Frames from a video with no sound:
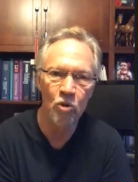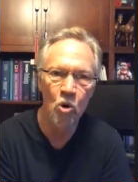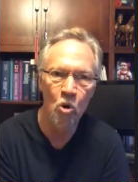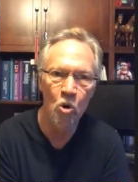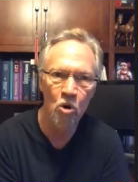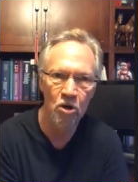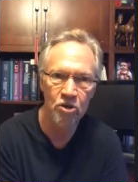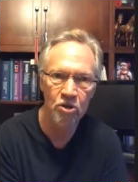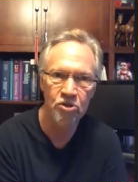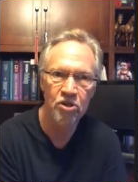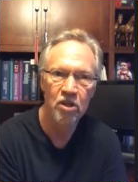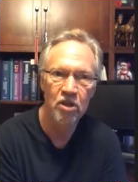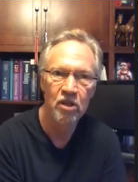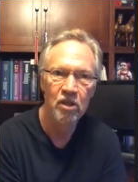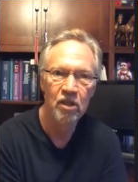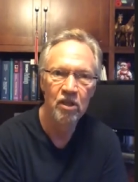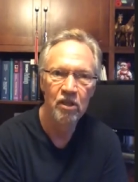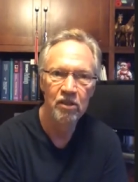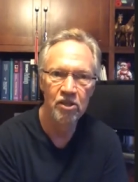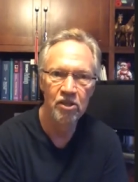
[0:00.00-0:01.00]
course,
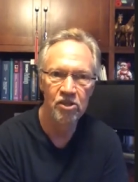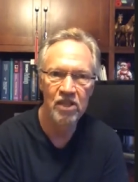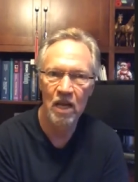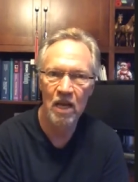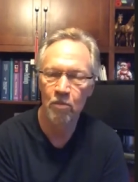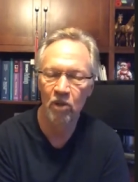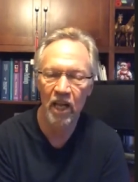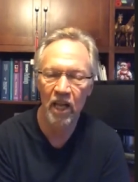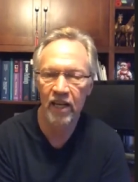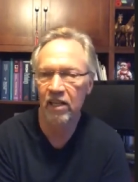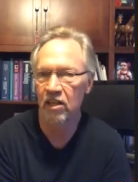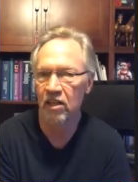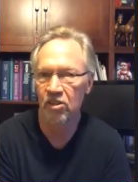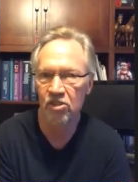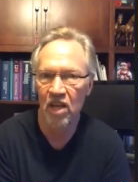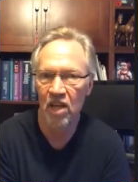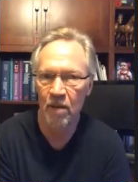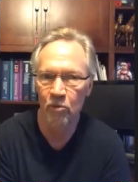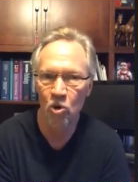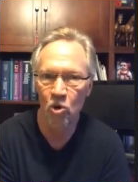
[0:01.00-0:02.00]
the same lake and the
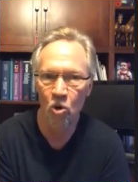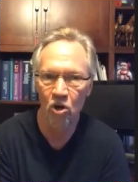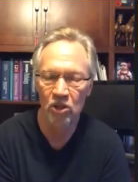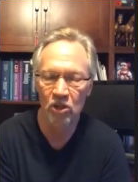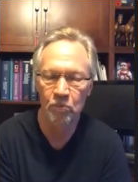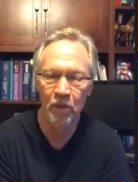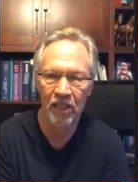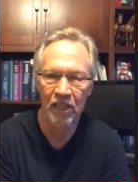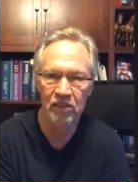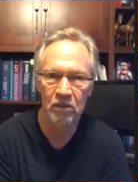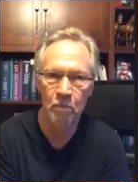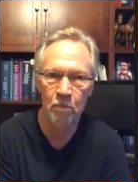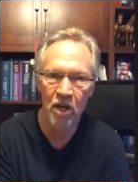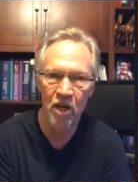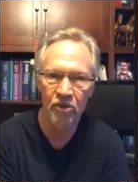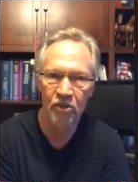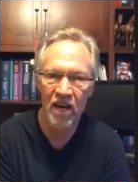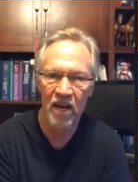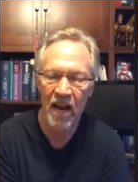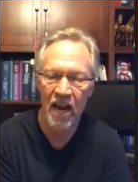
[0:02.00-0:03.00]
same course, but it's a
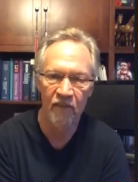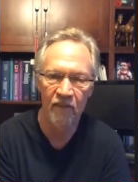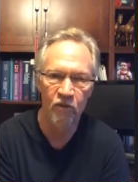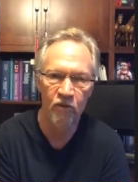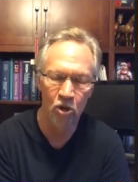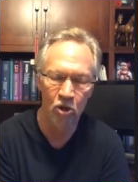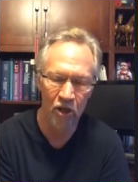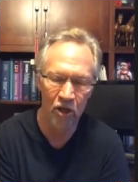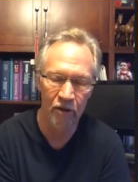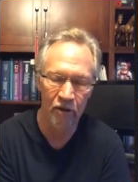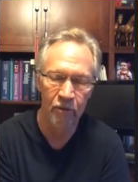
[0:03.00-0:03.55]
month and a half earlier.